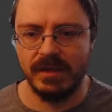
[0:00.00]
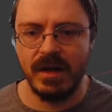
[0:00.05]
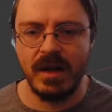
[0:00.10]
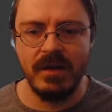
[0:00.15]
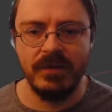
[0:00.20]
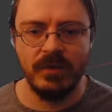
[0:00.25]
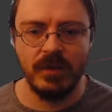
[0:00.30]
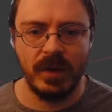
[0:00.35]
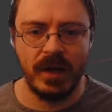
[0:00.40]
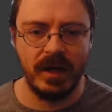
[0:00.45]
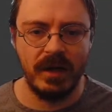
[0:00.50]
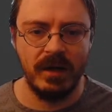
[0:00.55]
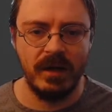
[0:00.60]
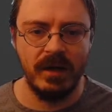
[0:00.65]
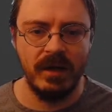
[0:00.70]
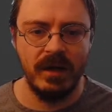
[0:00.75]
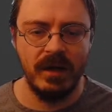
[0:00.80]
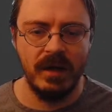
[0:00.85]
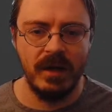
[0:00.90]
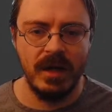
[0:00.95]

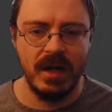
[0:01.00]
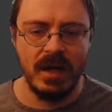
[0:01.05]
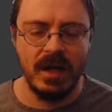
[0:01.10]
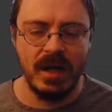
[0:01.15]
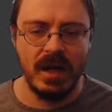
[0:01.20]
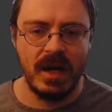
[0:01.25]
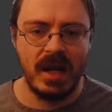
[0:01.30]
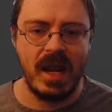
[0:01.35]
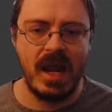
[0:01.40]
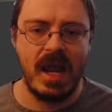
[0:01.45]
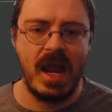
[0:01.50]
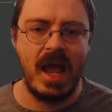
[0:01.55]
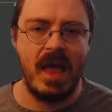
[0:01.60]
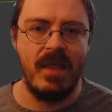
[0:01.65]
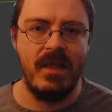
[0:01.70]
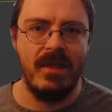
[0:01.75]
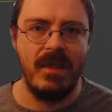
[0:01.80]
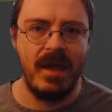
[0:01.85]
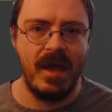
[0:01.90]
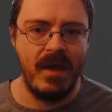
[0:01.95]
software,
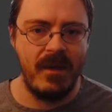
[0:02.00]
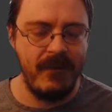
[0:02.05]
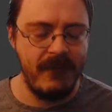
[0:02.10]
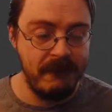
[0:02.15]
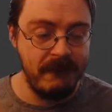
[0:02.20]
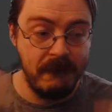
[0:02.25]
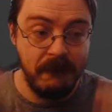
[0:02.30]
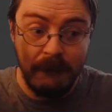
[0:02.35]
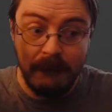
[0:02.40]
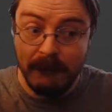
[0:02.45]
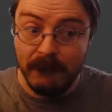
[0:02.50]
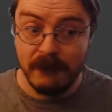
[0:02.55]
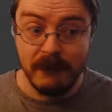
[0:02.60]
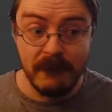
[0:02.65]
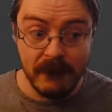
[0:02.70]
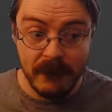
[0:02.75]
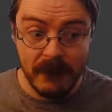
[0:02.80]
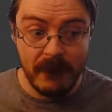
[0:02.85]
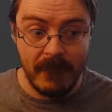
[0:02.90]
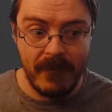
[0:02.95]
and then
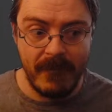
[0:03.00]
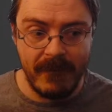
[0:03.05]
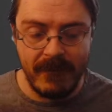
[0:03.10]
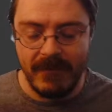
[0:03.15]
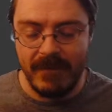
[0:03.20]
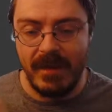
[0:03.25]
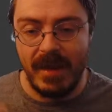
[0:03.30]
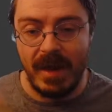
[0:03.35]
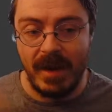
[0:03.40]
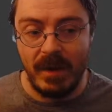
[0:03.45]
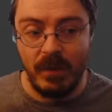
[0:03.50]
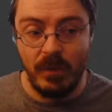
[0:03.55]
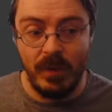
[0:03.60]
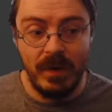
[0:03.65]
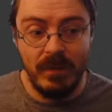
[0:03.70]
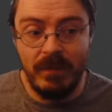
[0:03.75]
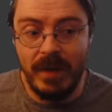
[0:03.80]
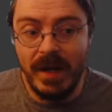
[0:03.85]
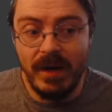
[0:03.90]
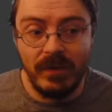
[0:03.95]
they
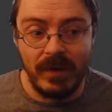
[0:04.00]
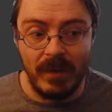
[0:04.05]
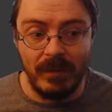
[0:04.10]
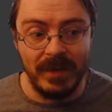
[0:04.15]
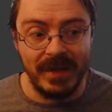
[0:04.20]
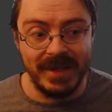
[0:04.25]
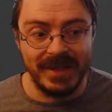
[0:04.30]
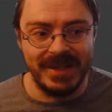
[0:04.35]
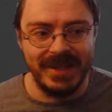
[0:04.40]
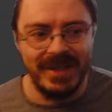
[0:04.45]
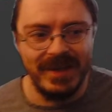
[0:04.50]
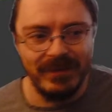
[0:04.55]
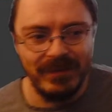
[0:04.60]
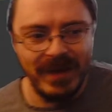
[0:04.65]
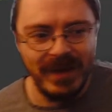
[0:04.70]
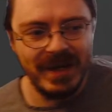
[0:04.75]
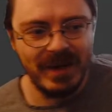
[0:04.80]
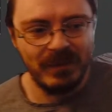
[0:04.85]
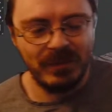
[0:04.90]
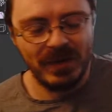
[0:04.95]
went bankrupt because they didn't
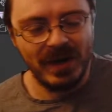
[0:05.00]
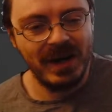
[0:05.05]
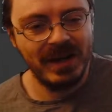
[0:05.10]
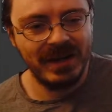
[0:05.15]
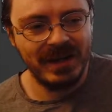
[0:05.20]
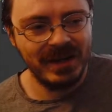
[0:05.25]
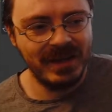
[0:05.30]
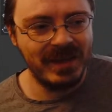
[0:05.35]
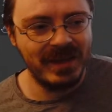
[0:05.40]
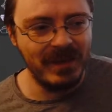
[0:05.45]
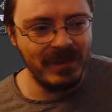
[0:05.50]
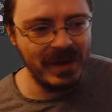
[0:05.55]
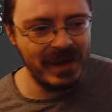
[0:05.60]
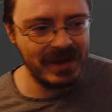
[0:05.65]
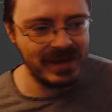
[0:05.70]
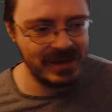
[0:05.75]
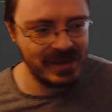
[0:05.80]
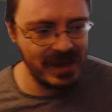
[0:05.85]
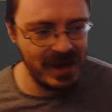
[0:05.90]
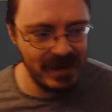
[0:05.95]
make a product, they
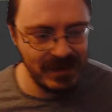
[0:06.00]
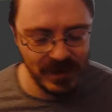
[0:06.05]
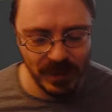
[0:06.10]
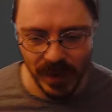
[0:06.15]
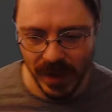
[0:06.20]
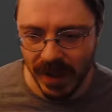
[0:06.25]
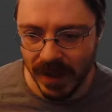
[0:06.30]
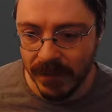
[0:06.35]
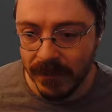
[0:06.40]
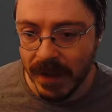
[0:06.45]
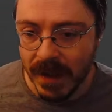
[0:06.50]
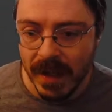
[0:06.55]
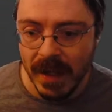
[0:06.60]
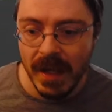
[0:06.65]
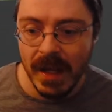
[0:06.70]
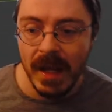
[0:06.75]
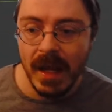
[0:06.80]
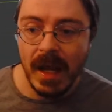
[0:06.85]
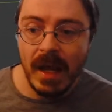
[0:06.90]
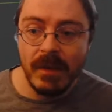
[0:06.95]
made a software.
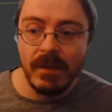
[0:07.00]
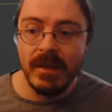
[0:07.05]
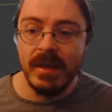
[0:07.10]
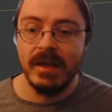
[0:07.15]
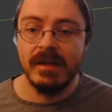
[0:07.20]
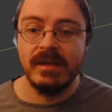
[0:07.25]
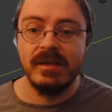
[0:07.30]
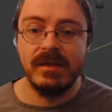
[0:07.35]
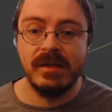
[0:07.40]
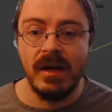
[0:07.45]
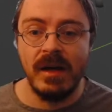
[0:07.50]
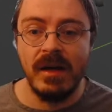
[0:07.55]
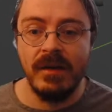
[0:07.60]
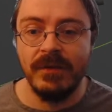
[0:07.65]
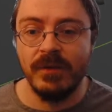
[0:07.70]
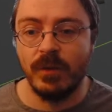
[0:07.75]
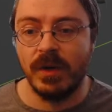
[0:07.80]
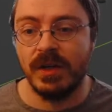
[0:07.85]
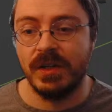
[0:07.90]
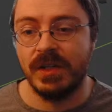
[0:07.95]
And this
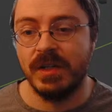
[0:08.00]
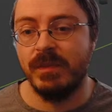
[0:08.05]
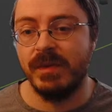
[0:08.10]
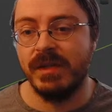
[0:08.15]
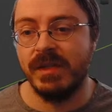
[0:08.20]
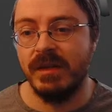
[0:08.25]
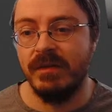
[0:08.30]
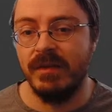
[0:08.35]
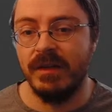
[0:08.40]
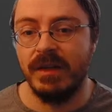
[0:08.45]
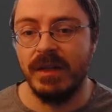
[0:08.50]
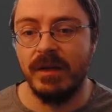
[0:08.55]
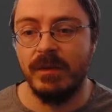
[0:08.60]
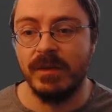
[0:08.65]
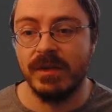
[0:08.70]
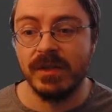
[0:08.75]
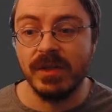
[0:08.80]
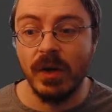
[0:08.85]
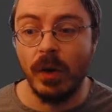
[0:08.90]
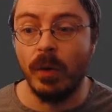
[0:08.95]
software specifically
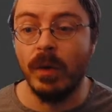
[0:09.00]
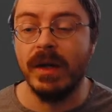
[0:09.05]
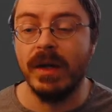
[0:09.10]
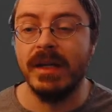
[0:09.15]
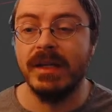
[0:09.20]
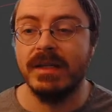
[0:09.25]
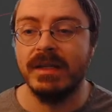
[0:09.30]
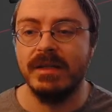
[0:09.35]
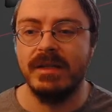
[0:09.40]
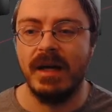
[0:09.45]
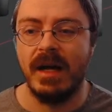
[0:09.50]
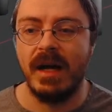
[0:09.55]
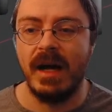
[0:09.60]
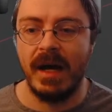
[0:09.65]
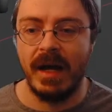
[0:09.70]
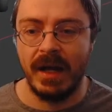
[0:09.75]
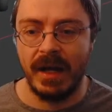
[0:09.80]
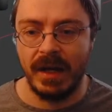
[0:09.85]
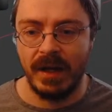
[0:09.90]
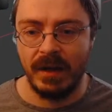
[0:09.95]
was going to
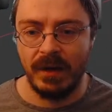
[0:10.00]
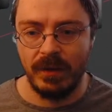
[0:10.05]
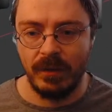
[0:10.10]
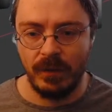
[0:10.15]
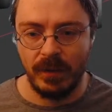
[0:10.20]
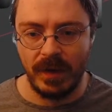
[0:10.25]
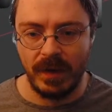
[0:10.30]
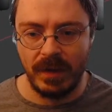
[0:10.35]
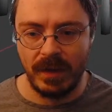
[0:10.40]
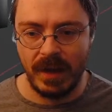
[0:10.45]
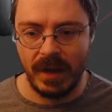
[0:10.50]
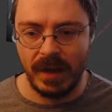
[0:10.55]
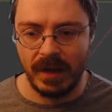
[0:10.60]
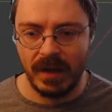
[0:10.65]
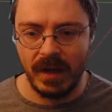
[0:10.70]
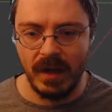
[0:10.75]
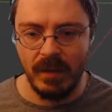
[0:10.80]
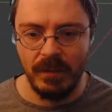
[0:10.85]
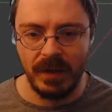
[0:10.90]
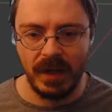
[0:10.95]
die with
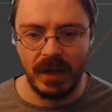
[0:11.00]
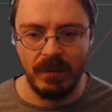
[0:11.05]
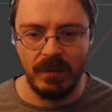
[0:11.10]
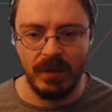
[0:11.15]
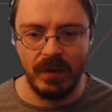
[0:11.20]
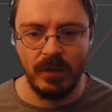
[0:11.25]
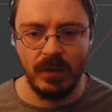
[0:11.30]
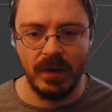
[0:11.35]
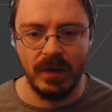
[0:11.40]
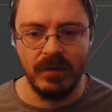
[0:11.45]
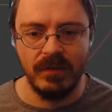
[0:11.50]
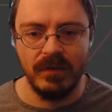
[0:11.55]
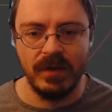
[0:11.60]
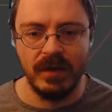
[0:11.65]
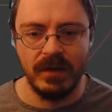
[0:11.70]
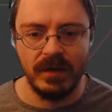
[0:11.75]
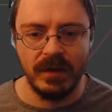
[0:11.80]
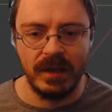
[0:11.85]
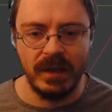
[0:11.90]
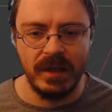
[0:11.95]
that company. But one of
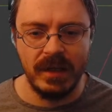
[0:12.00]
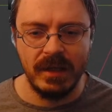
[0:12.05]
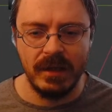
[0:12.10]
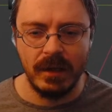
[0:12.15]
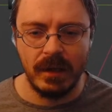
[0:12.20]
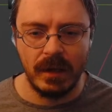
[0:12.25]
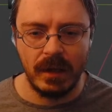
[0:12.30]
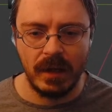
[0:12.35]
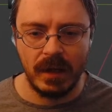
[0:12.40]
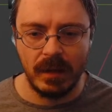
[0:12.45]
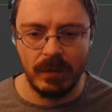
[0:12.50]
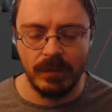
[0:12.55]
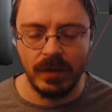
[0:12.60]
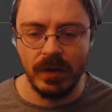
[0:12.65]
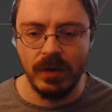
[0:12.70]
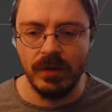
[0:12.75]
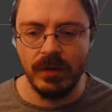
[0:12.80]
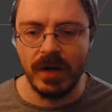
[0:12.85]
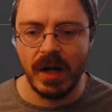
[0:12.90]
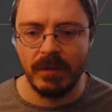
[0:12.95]
the lead
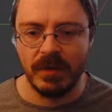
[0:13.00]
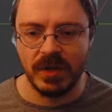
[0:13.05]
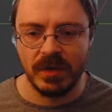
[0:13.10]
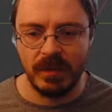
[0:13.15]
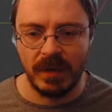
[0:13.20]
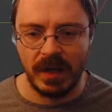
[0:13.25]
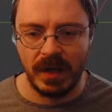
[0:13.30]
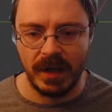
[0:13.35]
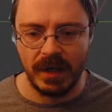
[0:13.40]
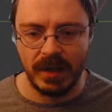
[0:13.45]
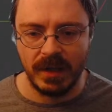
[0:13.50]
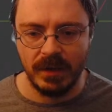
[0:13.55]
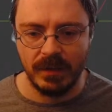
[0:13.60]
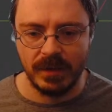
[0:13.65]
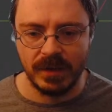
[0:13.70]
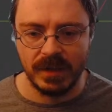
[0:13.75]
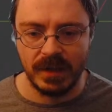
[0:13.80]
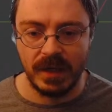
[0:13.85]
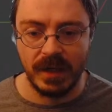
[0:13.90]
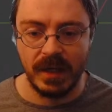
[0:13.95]
programmers behind it
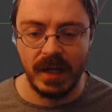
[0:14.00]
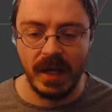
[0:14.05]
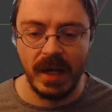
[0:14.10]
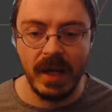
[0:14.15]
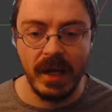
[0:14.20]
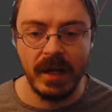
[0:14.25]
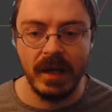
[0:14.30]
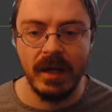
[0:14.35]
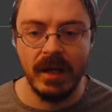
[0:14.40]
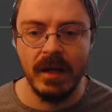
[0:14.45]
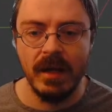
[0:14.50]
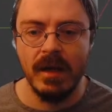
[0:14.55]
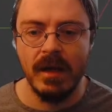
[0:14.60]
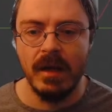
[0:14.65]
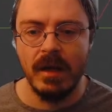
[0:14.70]
was like, hey,